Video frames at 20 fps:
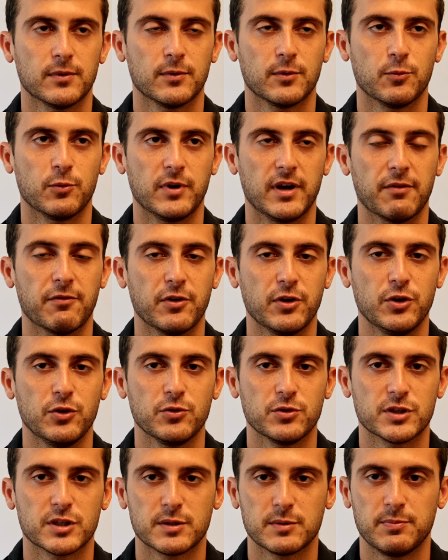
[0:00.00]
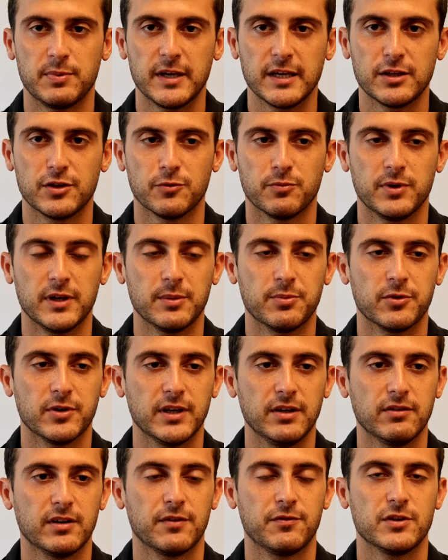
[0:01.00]
whenever you speak to people,
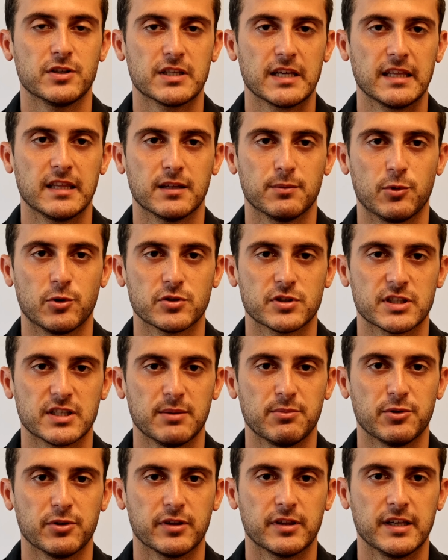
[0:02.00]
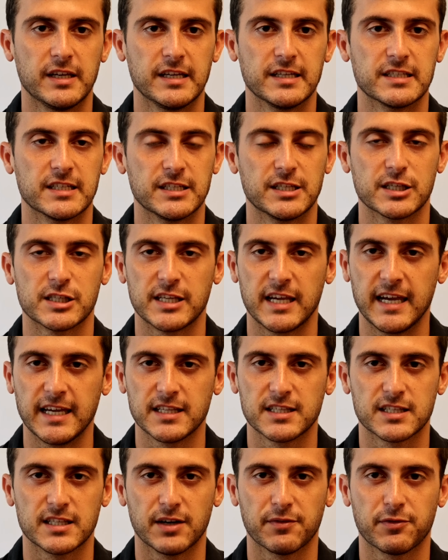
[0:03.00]
even if you say the most simple things, it just
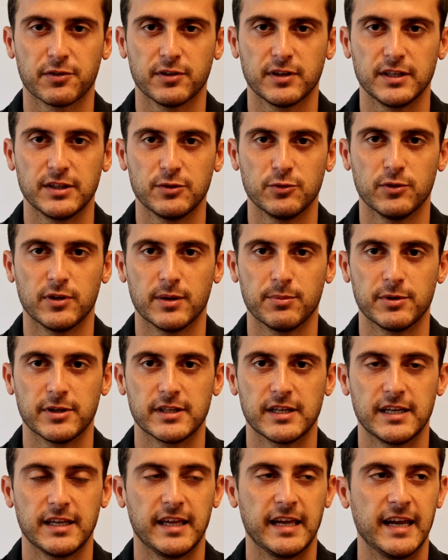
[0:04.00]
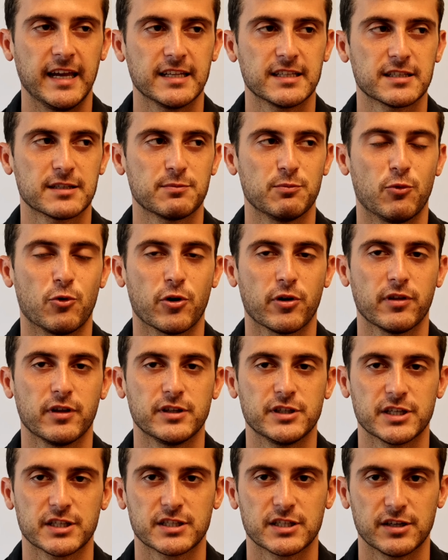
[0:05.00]
hits differently to them. It hits more
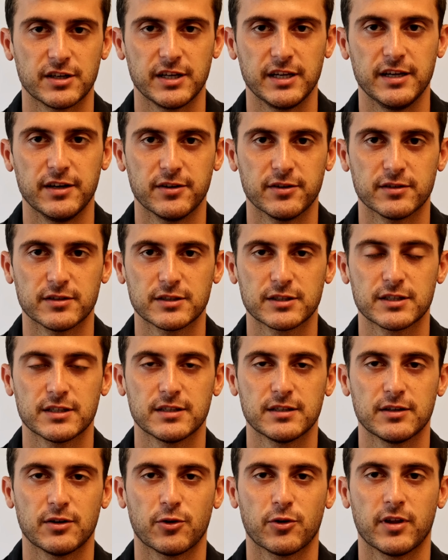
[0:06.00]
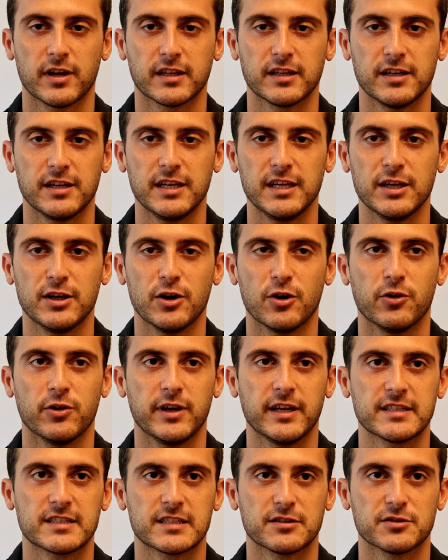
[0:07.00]
than just their ears or like their ego. It
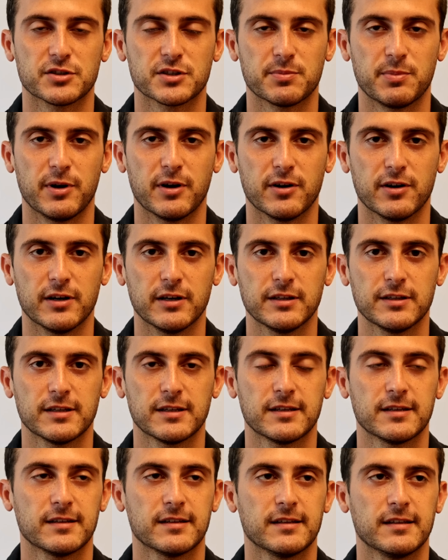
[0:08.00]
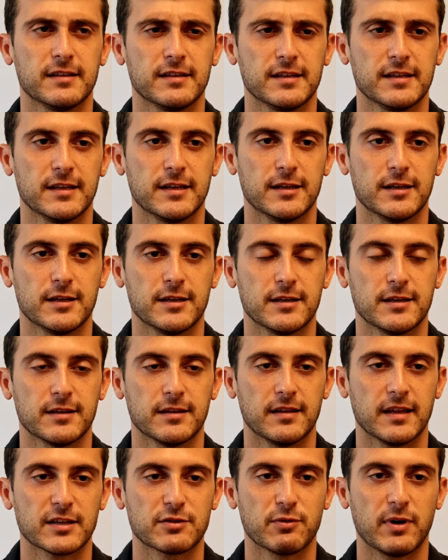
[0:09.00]
hits their spirit.
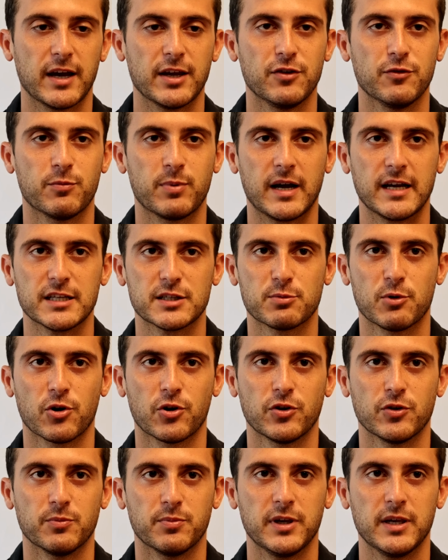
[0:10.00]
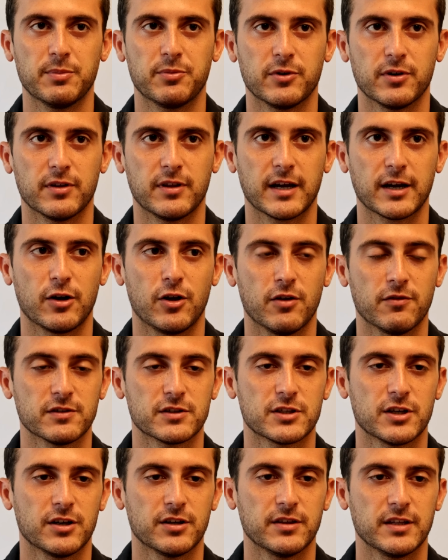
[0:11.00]
That's why you've probably spoken to people and like all of a
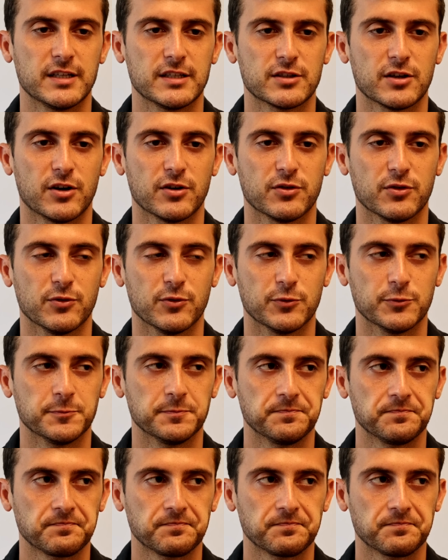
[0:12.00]
sudden they start to